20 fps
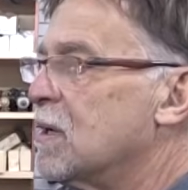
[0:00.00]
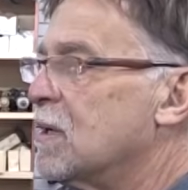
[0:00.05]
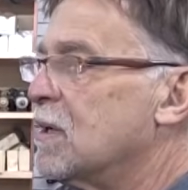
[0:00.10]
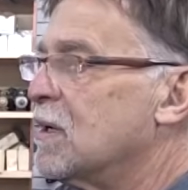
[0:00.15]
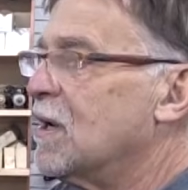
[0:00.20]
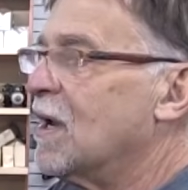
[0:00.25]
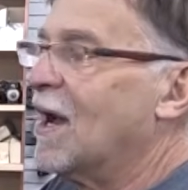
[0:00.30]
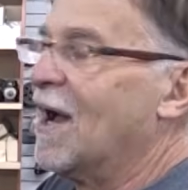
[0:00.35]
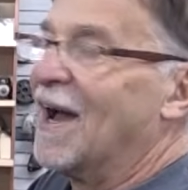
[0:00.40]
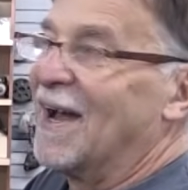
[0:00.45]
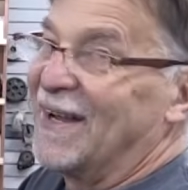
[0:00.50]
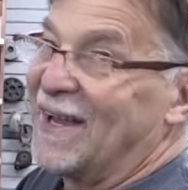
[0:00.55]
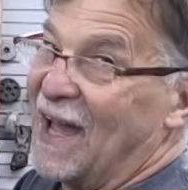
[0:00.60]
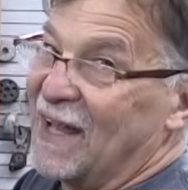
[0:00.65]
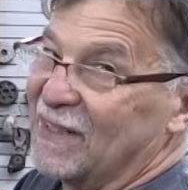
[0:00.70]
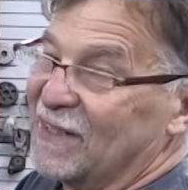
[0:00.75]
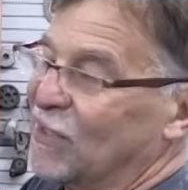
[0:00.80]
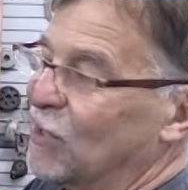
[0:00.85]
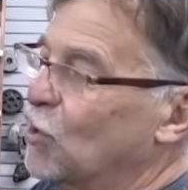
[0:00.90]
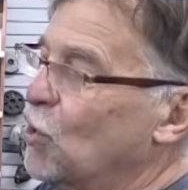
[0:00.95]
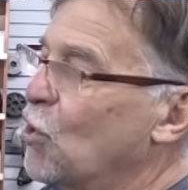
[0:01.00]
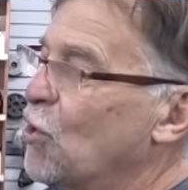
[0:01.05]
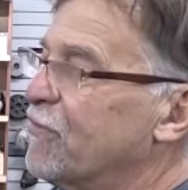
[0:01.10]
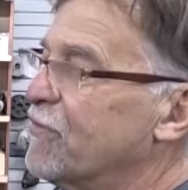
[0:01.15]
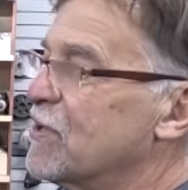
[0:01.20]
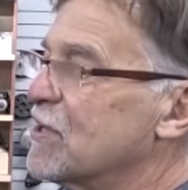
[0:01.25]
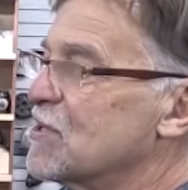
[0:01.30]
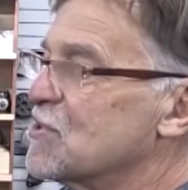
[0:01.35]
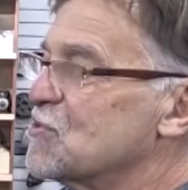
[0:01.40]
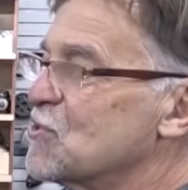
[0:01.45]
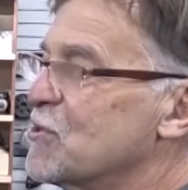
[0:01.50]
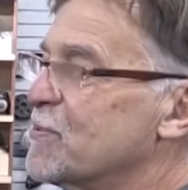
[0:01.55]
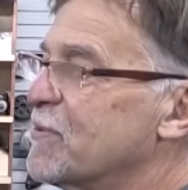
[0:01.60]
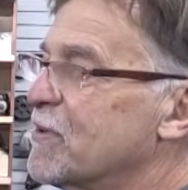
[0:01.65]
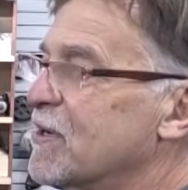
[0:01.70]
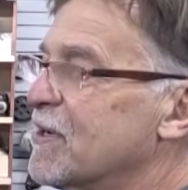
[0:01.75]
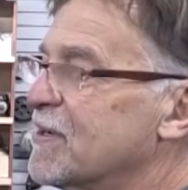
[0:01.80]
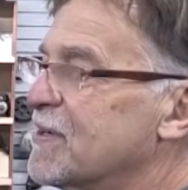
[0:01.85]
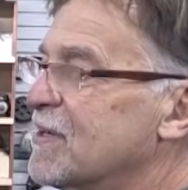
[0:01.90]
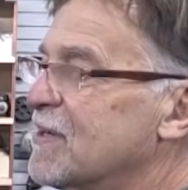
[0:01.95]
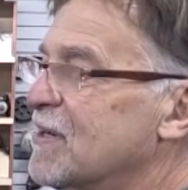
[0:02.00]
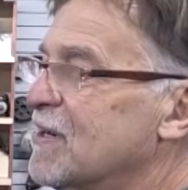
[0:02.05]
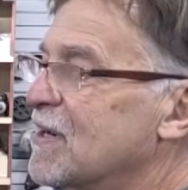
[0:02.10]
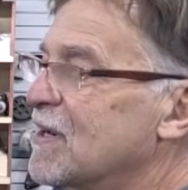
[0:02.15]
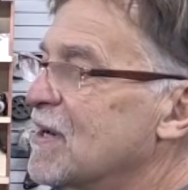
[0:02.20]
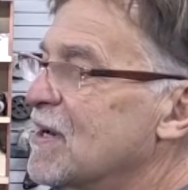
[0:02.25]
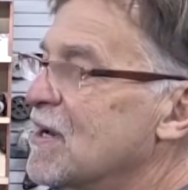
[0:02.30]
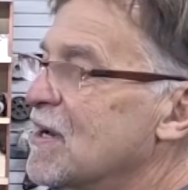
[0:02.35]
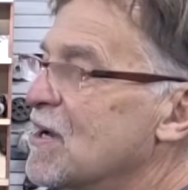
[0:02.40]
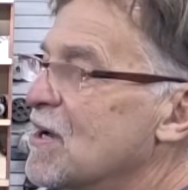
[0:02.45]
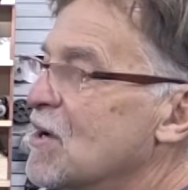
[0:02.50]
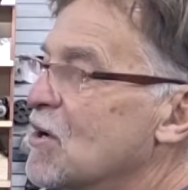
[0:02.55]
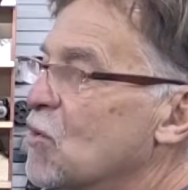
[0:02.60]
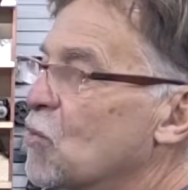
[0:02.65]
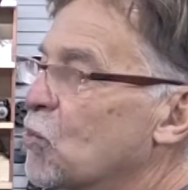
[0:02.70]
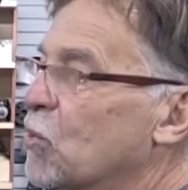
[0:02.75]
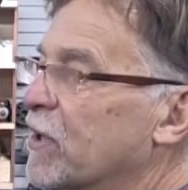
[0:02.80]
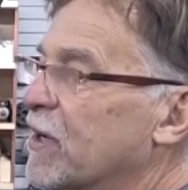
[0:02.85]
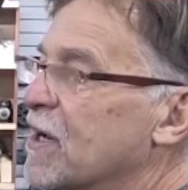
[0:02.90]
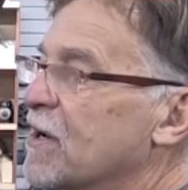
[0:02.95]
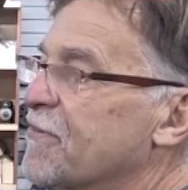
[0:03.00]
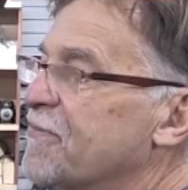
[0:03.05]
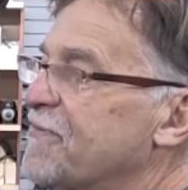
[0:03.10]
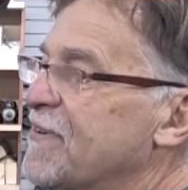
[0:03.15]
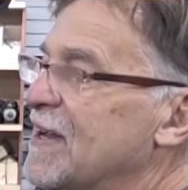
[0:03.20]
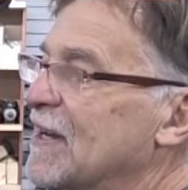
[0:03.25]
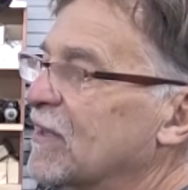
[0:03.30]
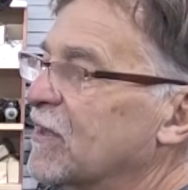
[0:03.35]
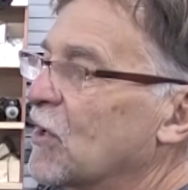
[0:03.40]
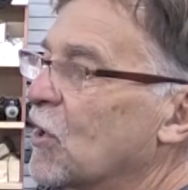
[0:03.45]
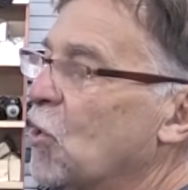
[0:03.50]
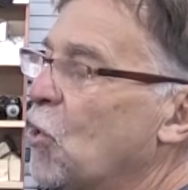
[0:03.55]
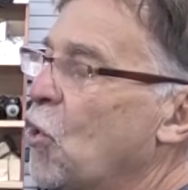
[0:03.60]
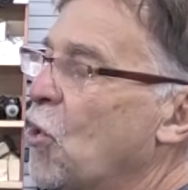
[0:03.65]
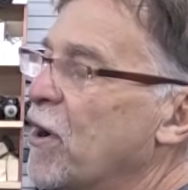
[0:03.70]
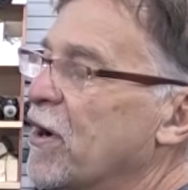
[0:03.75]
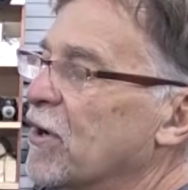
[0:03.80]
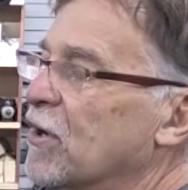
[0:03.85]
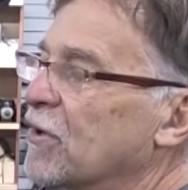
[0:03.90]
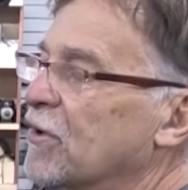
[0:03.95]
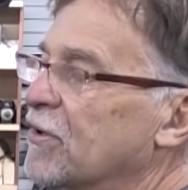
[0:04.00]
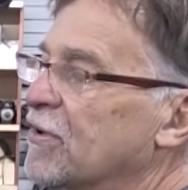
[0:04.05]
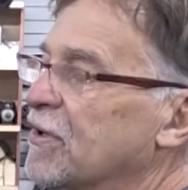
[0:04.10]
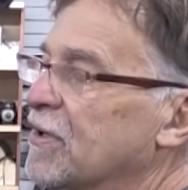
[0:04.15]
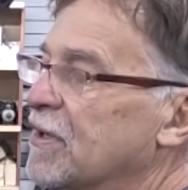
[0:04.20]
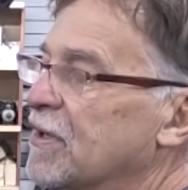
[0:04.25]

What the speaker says: I got a little over exuberant. We're going to feed a little oil